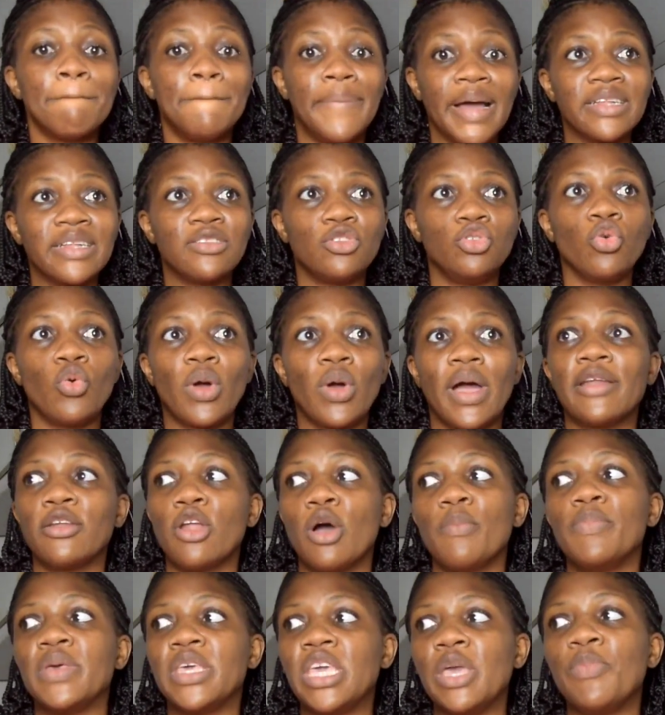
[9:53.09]
But you
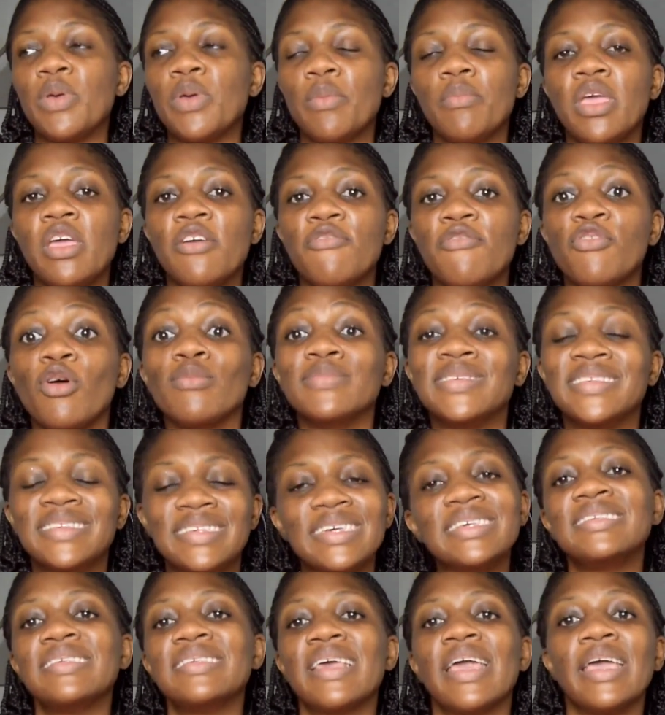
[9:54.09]
cannot be keeping me from
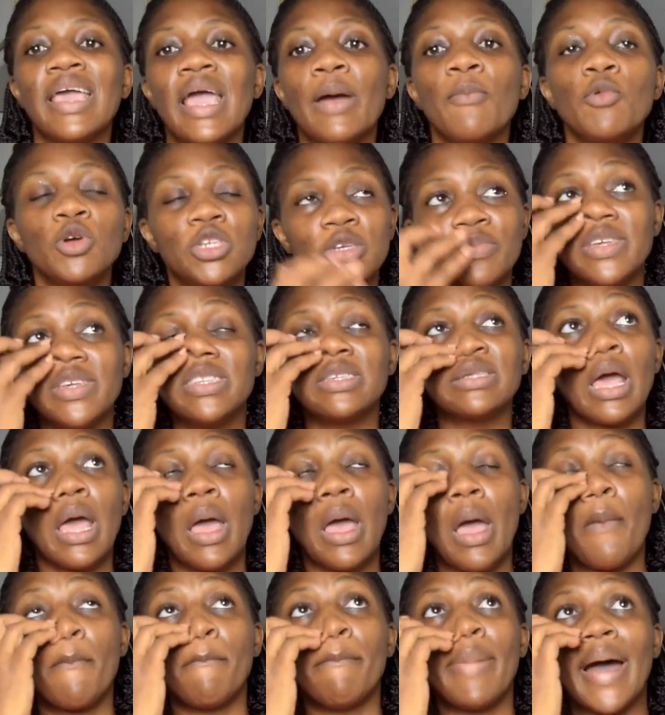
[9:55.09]
6 a.m., which means
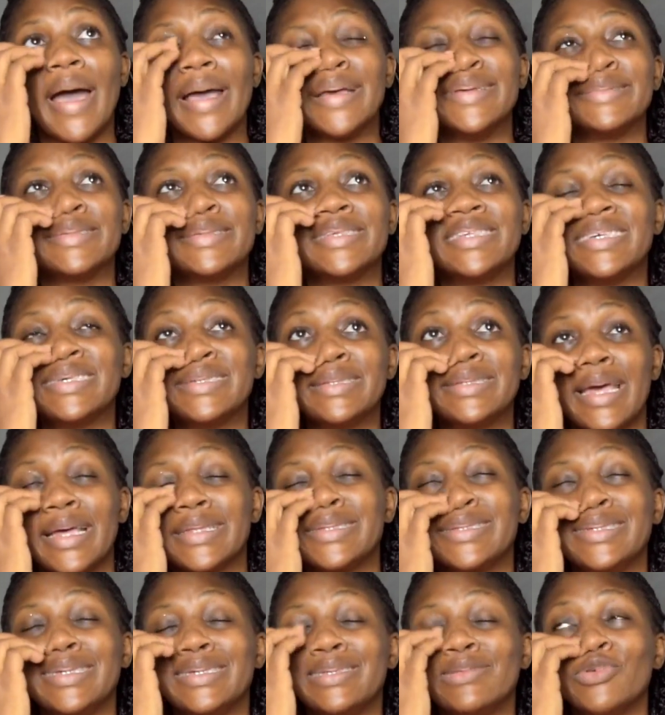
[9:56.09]
by
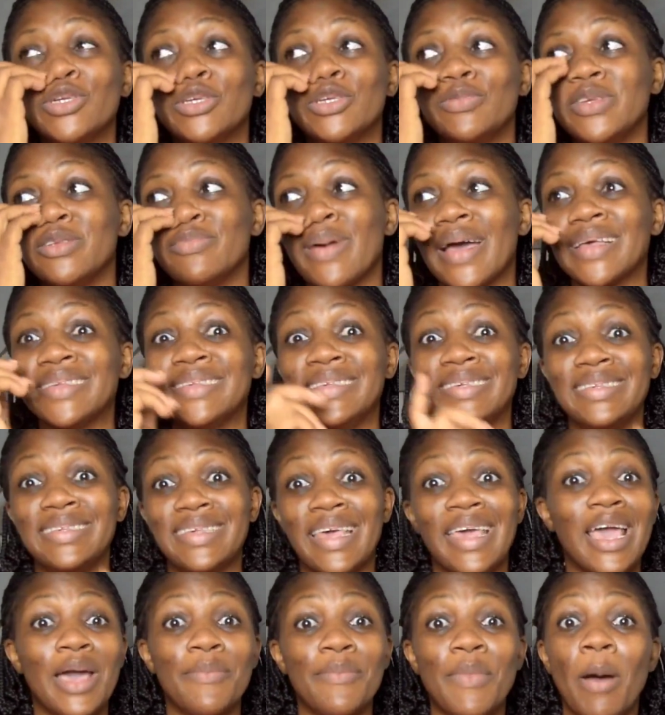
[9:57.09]
6:30, which means by 6
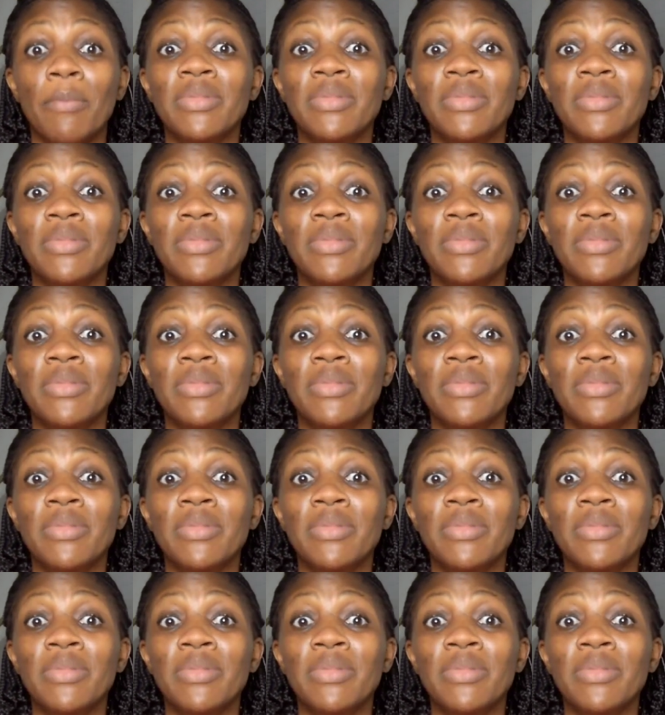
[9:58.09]
a.m.